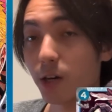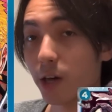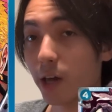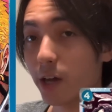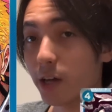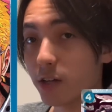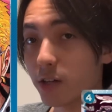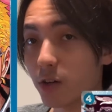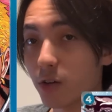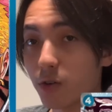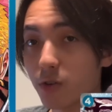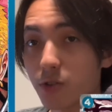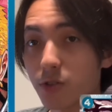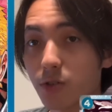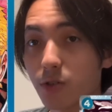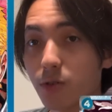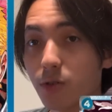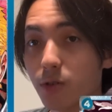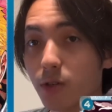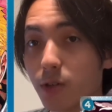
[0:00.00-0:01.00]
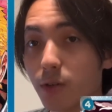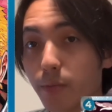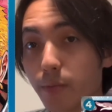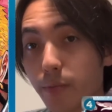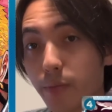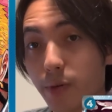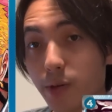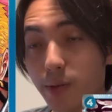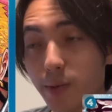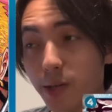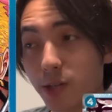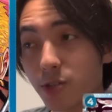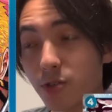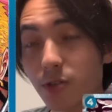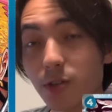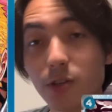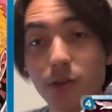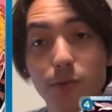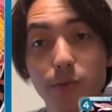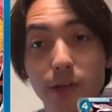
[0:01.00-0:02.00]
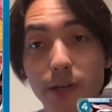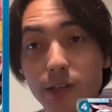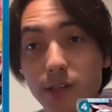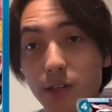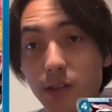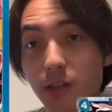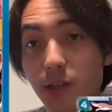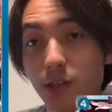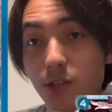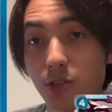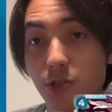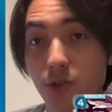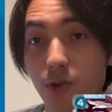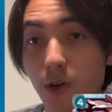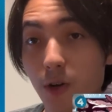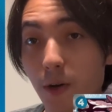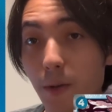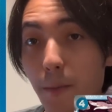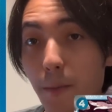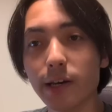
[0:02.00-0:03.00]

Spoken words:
and also make sure that you play something strong.